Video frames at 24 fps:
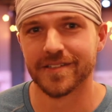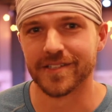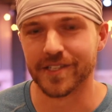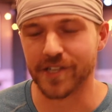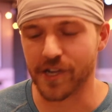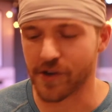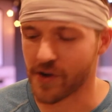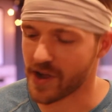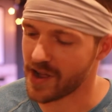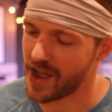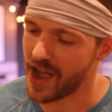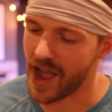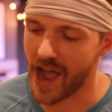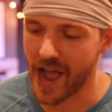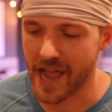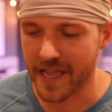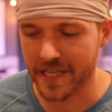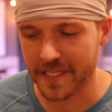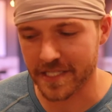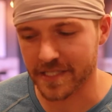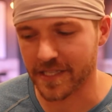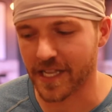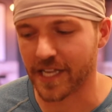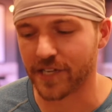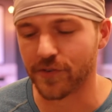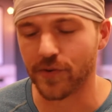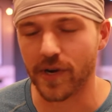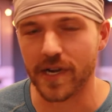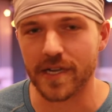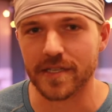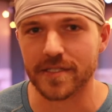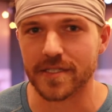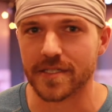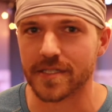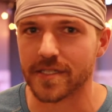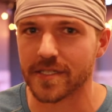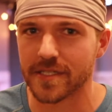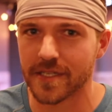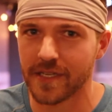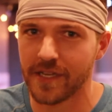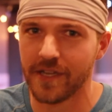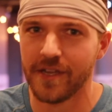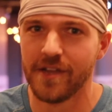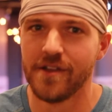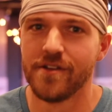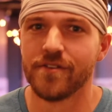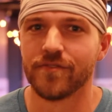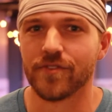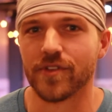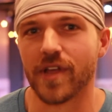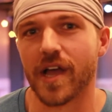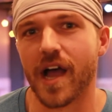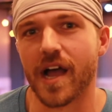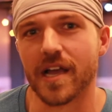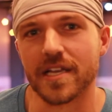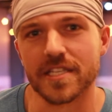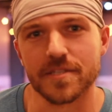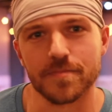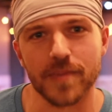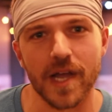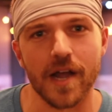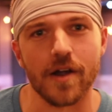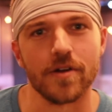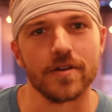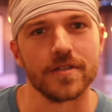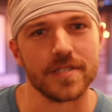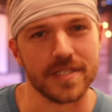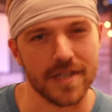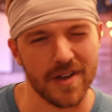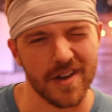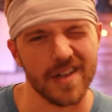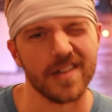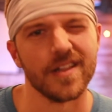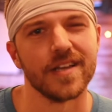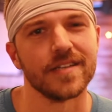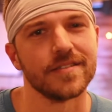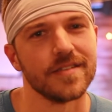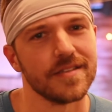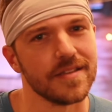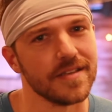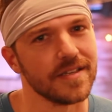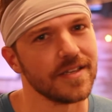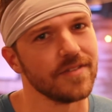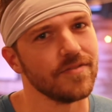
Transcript: know, highest leg raises for the highest power is how I like to think of